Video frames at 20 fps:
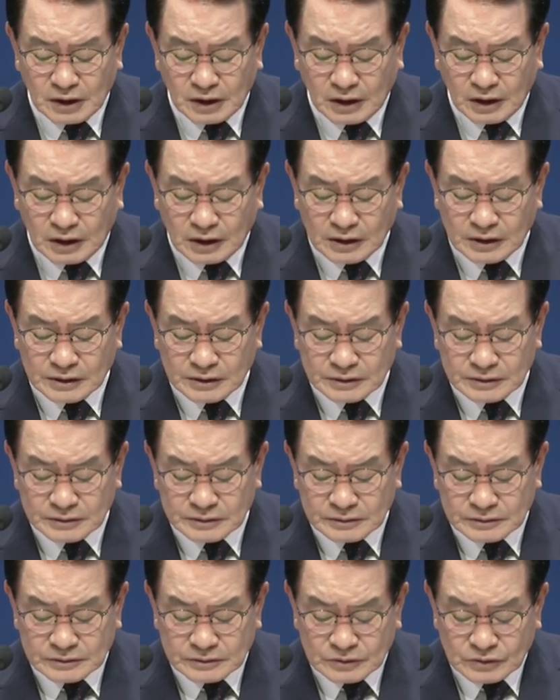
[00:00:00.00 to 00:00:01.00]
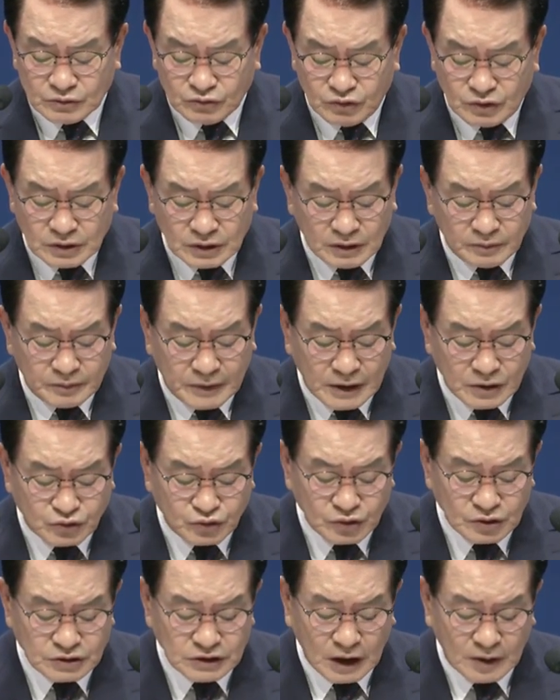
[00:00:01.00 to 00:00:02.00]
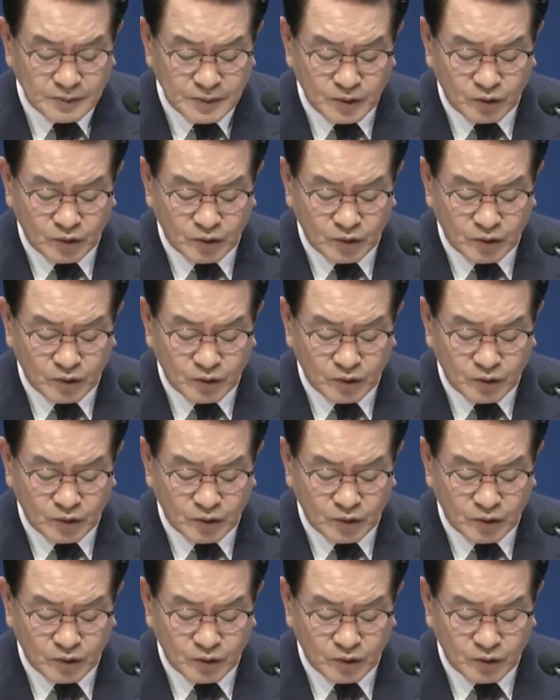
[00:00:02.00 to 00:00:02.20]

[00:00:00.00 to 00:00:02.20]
The Bible is very simple.